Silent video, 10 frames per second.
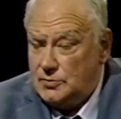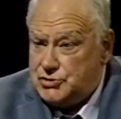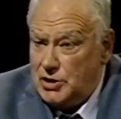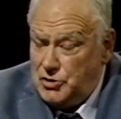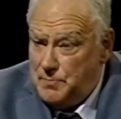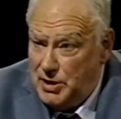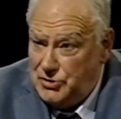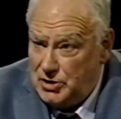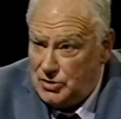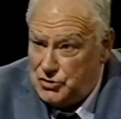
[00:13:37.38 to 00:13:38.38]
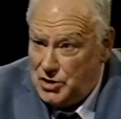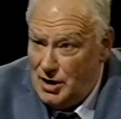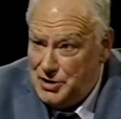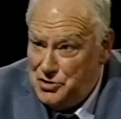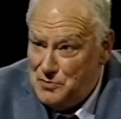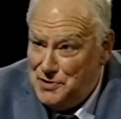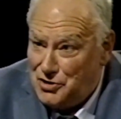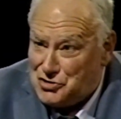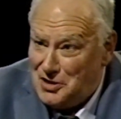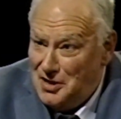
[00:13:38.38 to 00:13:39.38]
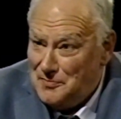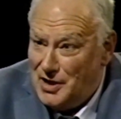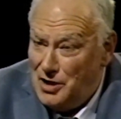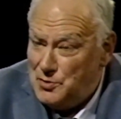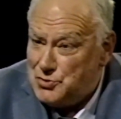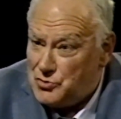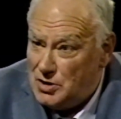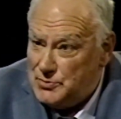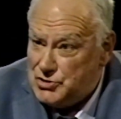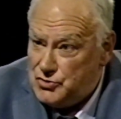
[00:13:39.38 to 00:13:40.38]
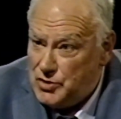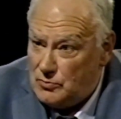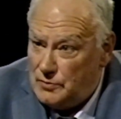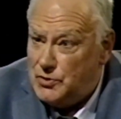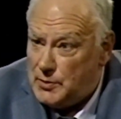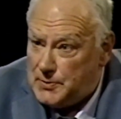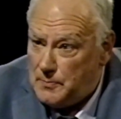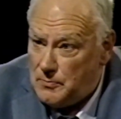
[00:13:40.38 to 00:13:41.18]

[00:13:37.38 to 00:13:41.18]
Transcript: certainly painting an entirely new picture. How do astronomers in general view it?